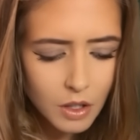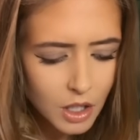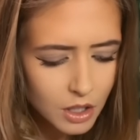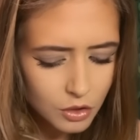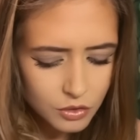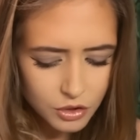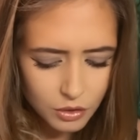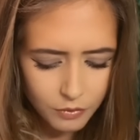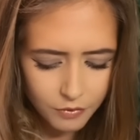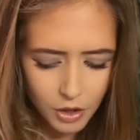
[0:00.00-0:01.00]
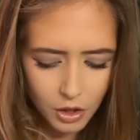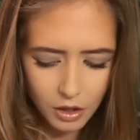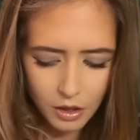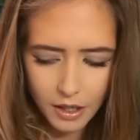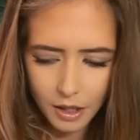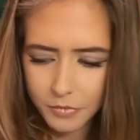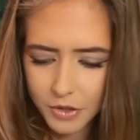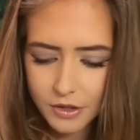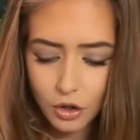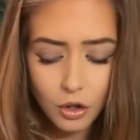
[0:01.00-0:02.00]
Now, so far,
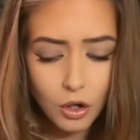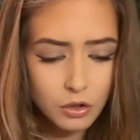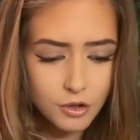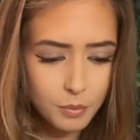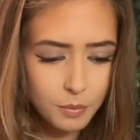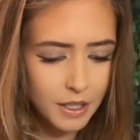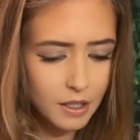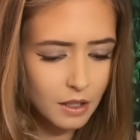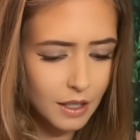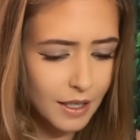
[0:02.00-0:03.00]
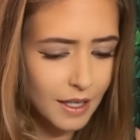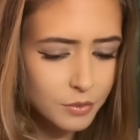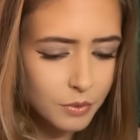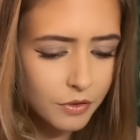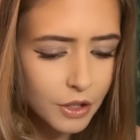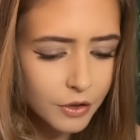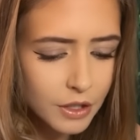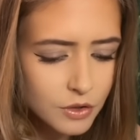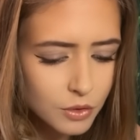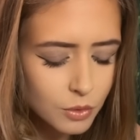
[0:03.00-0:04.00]
this could also be, I guess, referring
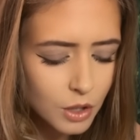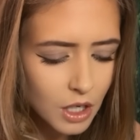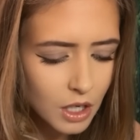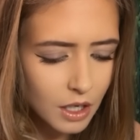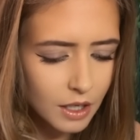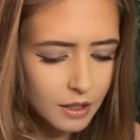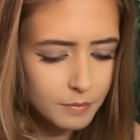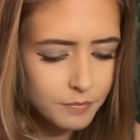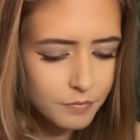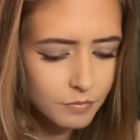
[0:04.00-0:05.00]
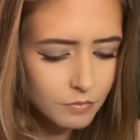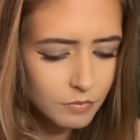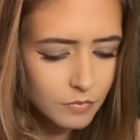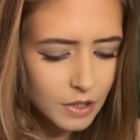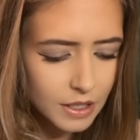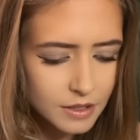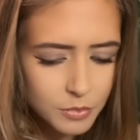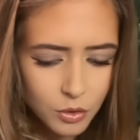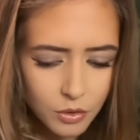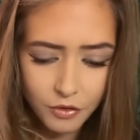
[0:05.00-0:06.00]
to like some
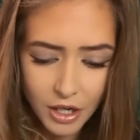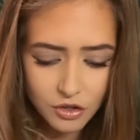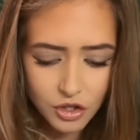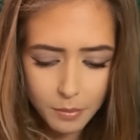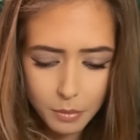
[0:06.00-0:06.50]
sort of friendship.